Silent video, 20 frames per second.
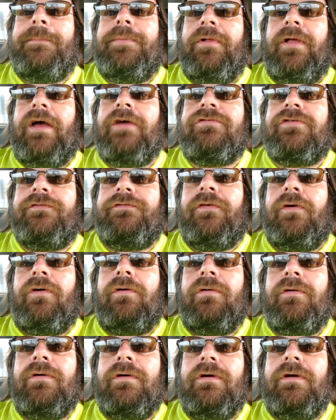pleasurable,
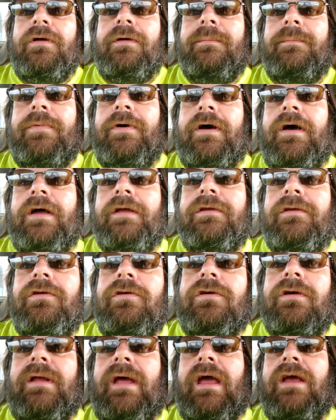but you
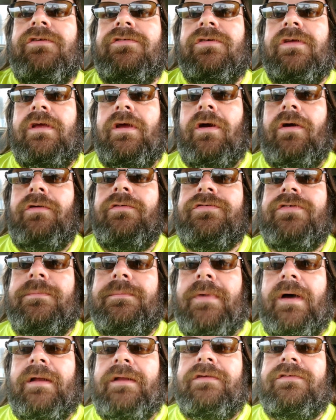could actually hurt
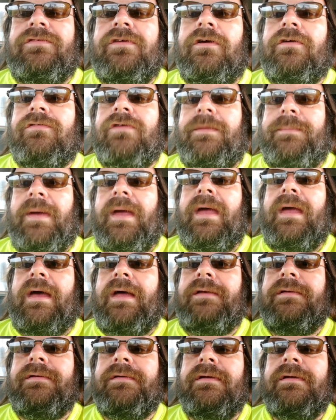somebody seriously bad,